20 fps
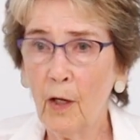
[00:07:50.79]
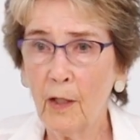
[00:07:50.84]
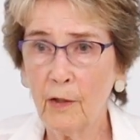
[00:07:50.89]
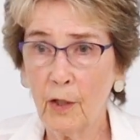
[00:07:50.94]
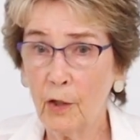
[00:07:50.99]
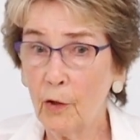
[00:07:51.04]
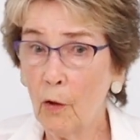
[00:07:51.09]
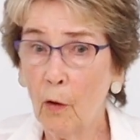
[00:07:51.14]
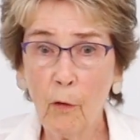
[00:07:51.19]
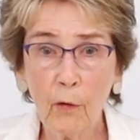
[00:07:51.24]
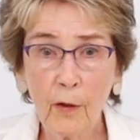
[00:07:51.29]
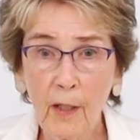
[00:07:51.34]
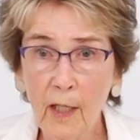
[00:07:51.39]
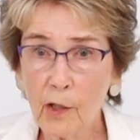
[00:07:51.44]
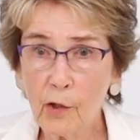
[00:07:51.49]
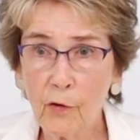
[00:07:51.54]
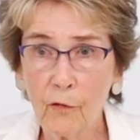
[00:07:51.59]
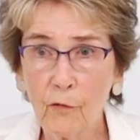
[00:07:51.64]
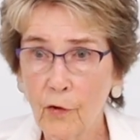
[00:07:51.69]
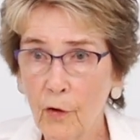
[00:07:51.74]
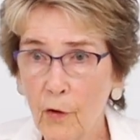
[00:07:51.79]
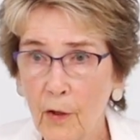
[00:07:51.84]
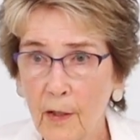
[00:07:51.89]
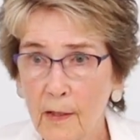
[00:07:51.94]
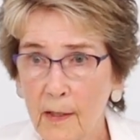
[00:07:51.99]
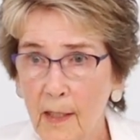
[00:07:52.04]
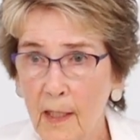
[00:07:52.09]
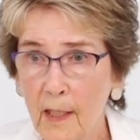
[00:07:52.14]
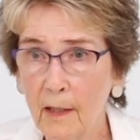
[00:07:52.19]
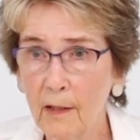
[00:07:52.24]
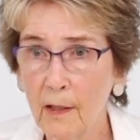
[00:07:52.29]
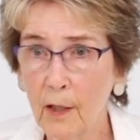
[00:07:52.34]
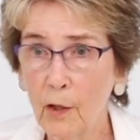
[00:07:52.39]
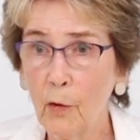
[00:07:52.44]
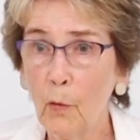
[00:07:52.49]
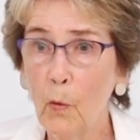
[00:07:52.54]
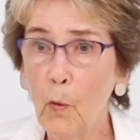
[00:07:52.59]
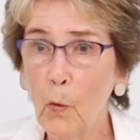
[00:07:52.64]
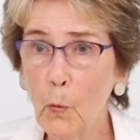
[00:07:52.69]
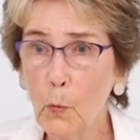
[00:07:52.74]
did all kinds of drawings there, and did
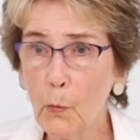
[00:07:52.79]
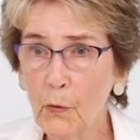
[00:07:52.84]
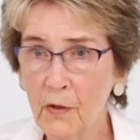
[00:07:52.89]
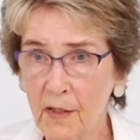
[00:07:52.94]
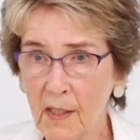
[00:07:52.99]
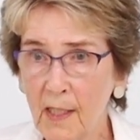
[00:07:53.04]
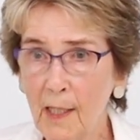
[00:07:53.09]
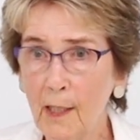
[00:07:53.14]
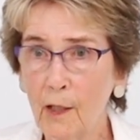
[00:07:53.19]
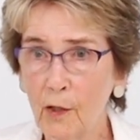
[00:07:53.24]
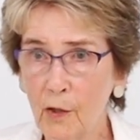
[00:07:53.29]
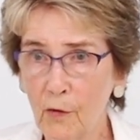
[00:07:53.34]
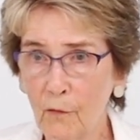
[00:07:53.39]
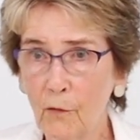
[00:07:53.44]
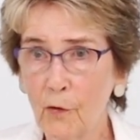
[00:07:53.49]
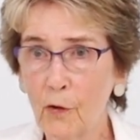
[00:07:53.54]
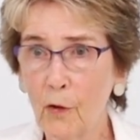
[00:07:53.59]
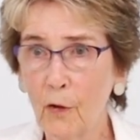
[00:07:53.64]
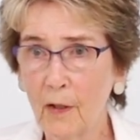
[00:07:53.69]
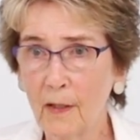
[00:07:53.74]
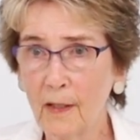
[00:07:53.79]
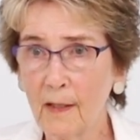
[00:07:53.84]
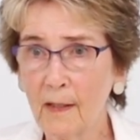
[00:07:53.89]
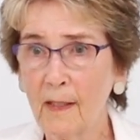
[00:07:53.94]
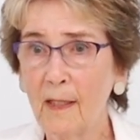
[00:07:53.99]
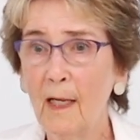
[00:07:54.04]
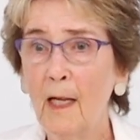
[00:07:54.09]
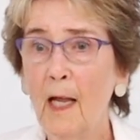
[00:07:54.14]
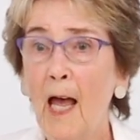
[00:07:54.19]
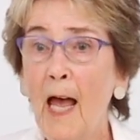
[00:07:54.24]
a whole series of drawings